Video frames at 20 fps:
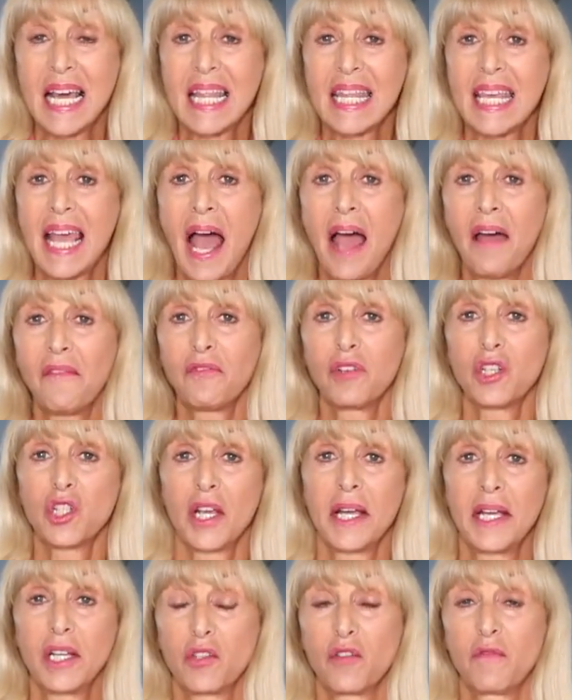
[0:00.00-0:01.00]
The average
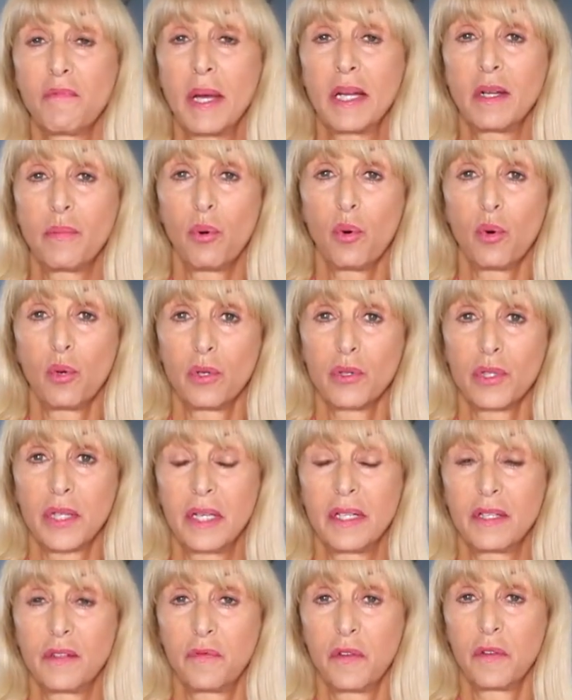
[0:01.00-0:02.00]
age of menopause
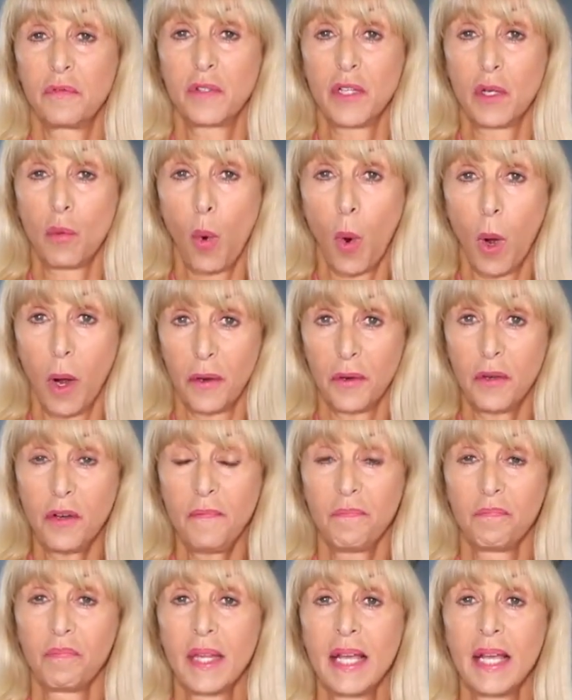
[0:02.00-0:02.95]
is 51.